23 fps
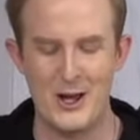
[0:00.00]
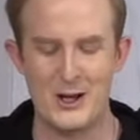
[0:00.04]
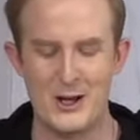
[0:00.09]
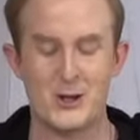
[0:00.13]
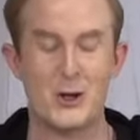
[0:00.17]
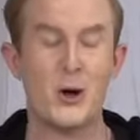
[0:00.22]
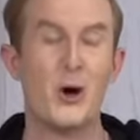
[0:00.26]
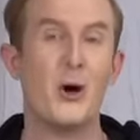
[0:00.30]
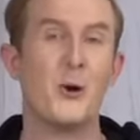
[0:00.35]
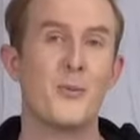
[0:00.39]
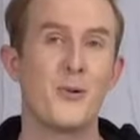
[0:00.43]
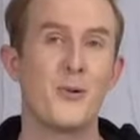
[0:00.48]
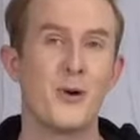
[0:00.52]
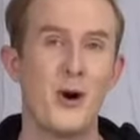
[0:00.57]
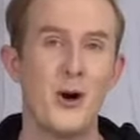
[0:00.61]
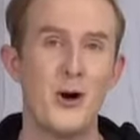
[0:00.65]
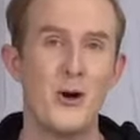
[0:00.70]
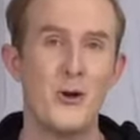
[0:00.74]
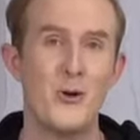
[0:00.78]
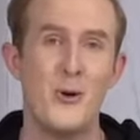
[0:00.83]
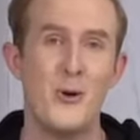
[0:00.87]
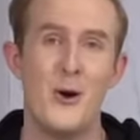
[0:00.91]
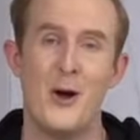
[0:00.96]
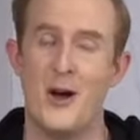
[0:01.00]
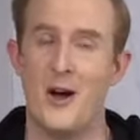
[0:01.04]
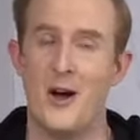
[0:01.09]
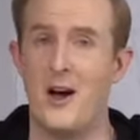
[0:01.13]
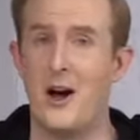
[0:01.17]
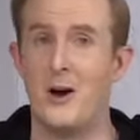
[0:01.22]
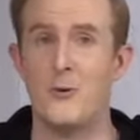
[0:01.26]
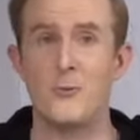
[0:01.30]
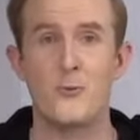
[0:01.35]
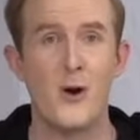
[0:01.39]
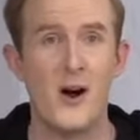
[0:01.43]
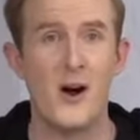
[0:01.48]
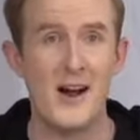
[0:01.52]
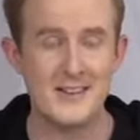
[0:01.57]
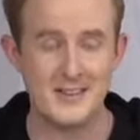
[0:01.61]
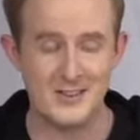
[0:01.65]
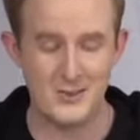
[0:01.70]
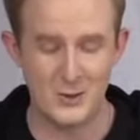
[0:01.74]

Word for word: GoPro, a rice